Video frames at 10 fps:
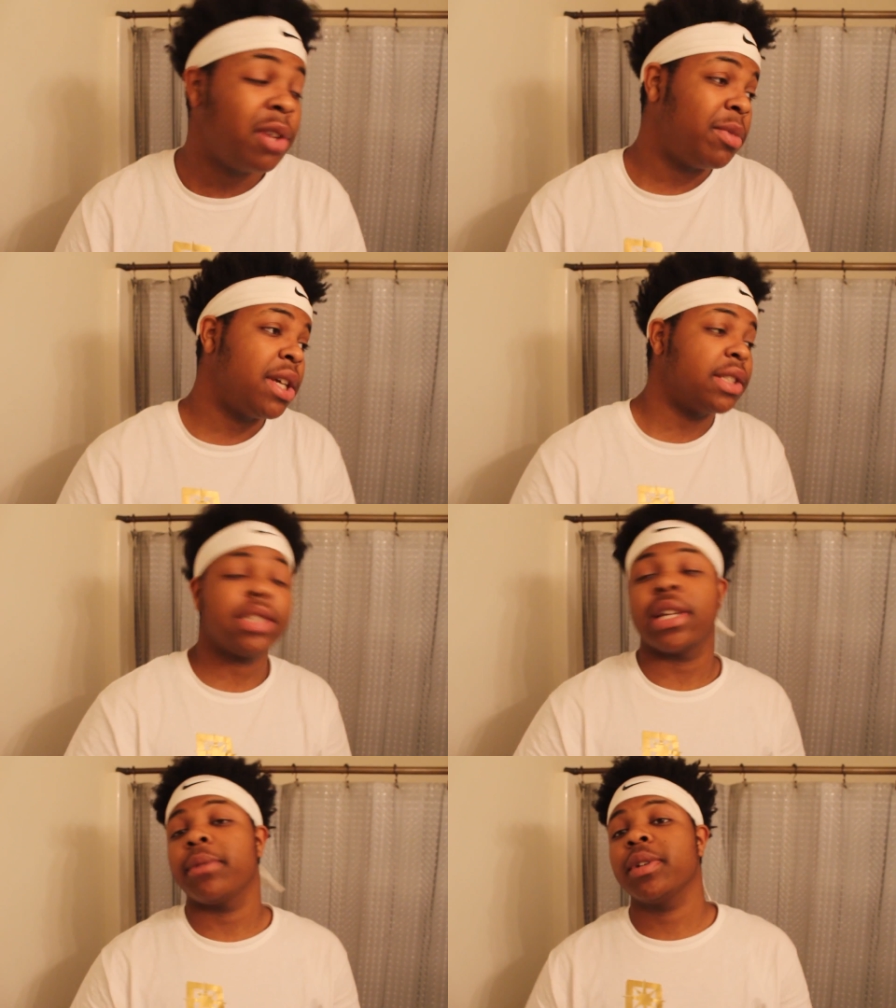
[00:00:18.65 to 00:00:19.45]
because
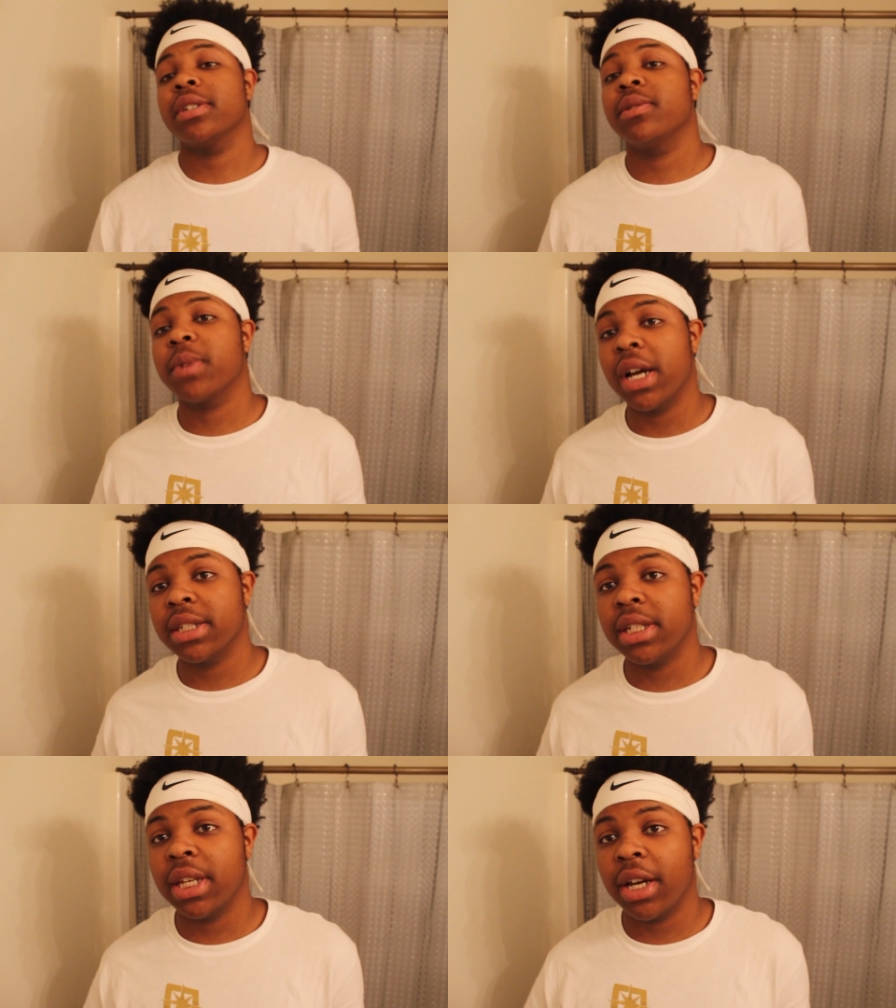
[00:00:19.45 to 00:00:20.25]
it's time to get some
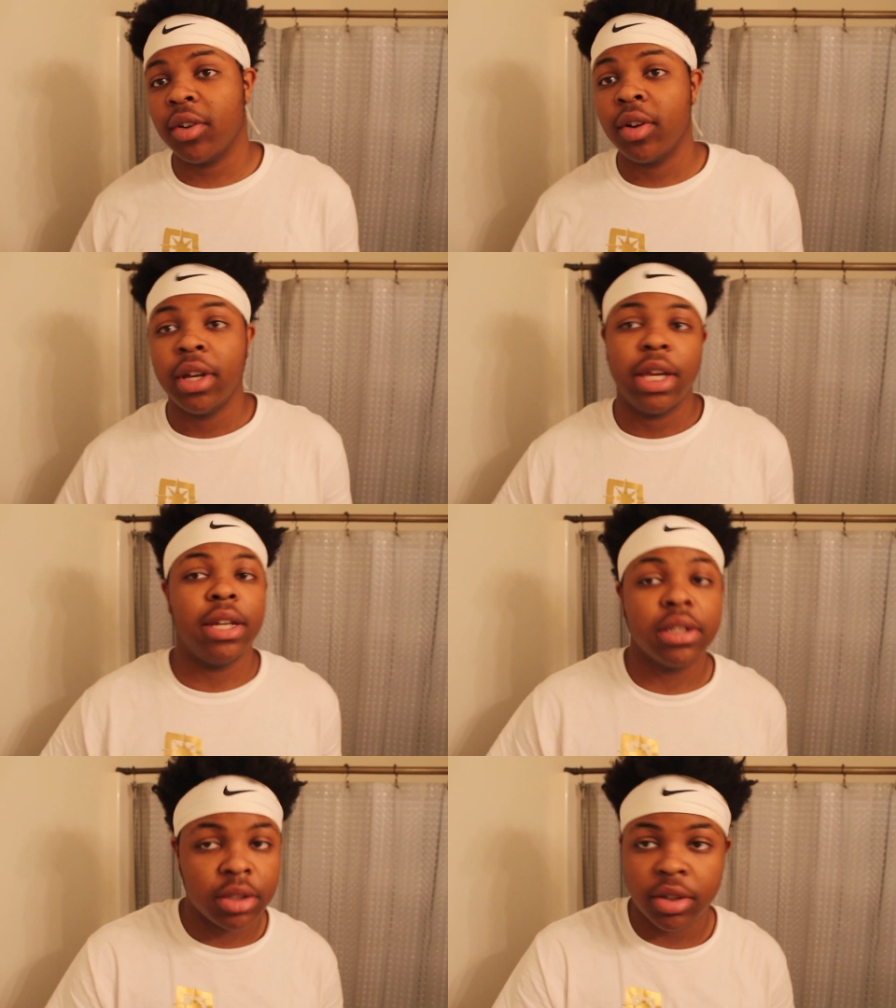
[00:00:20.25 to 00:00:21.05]
content out
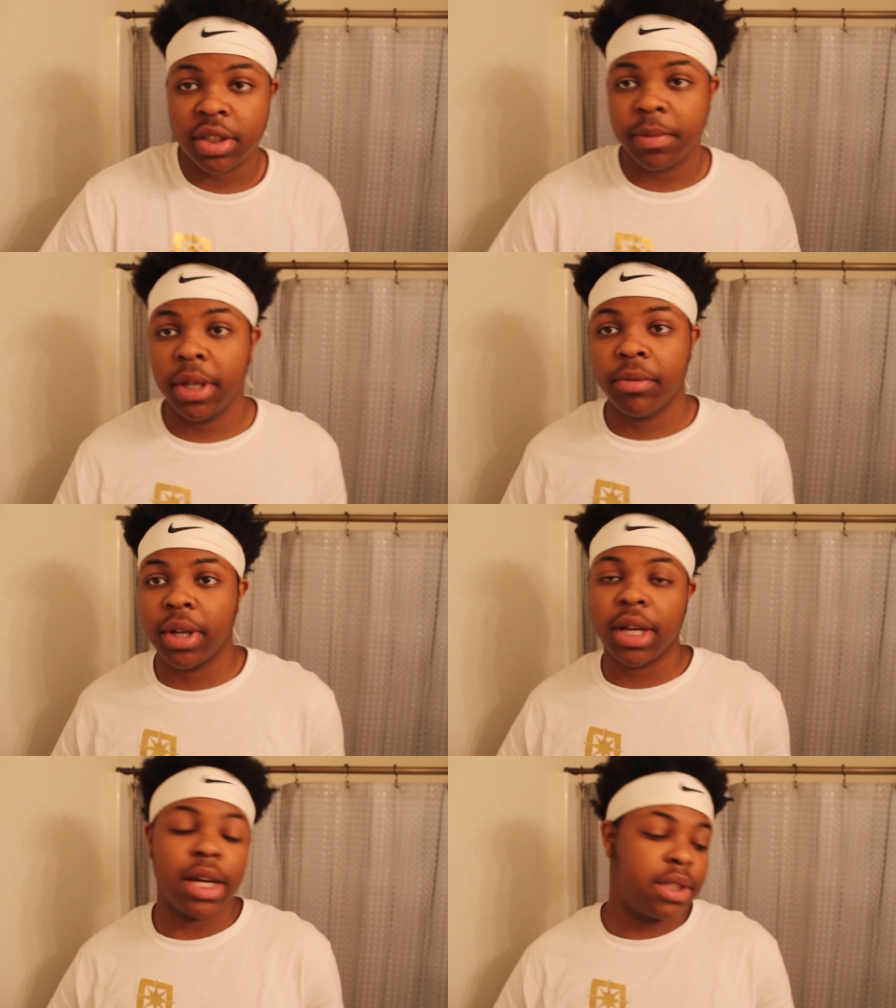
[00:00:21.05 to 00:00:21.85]
and this is gonna explain
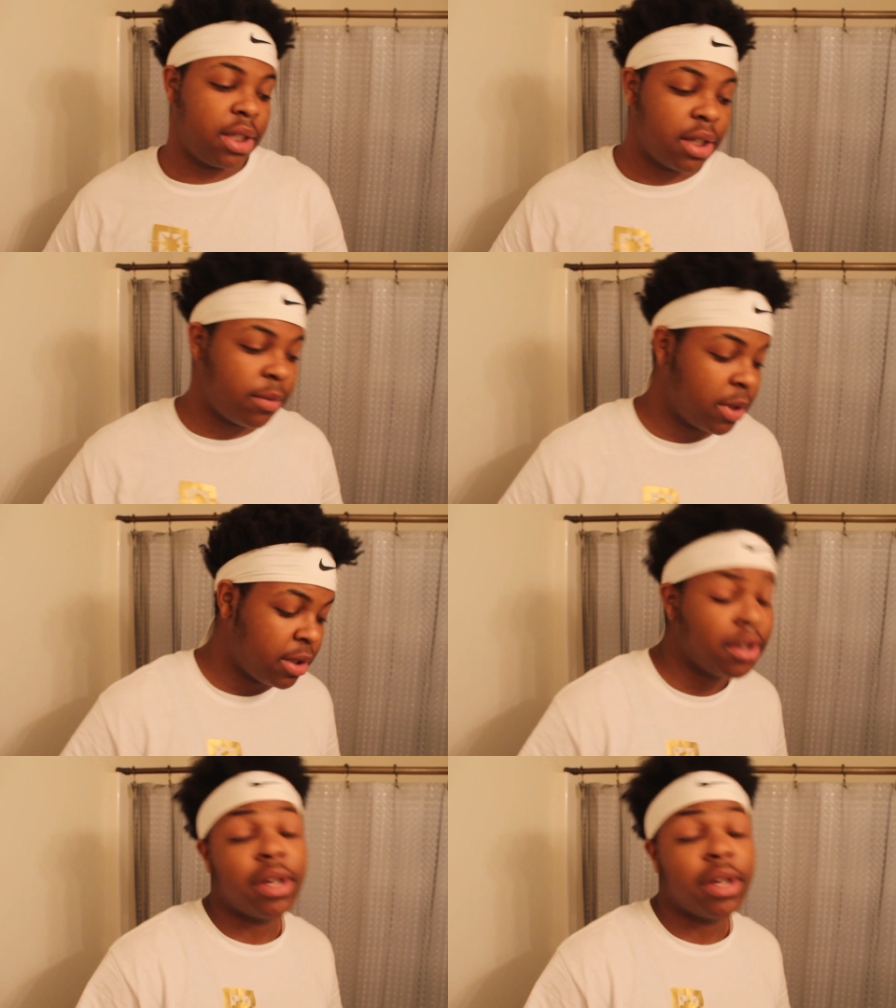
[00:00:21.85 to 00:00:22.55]
why the content coming.